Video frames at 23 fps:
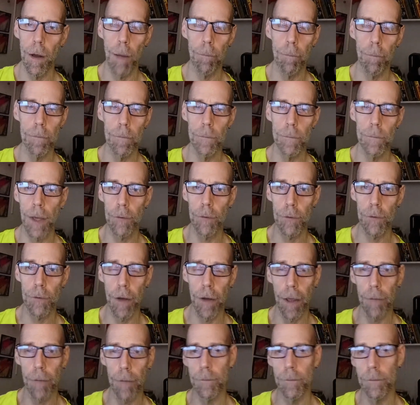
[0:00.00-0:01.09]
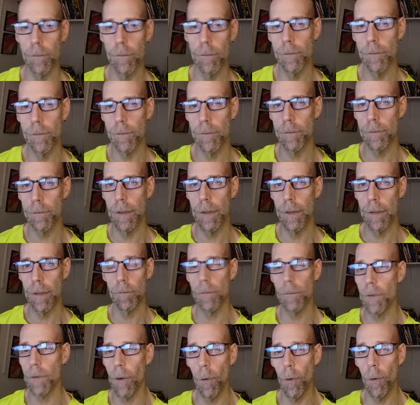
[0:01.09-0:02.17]
yesterday,
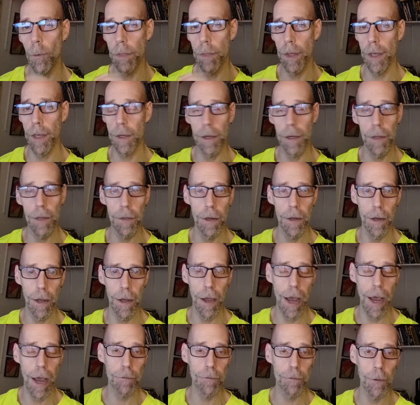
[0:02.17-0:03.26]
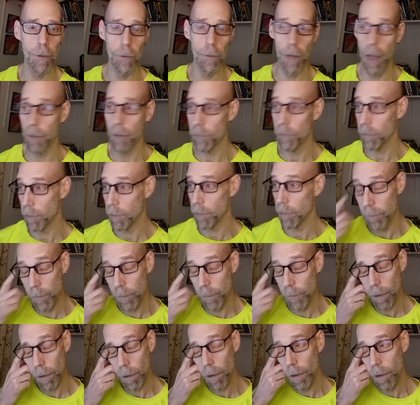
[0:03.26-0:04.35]
the whole thing in the afternoon live stream
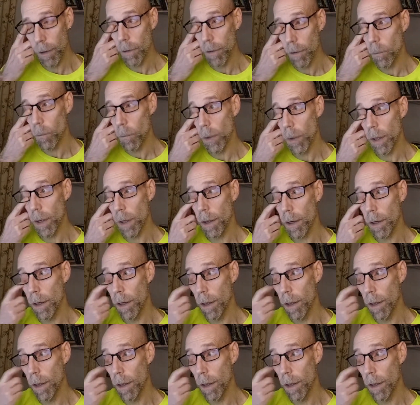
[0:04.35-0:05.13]
where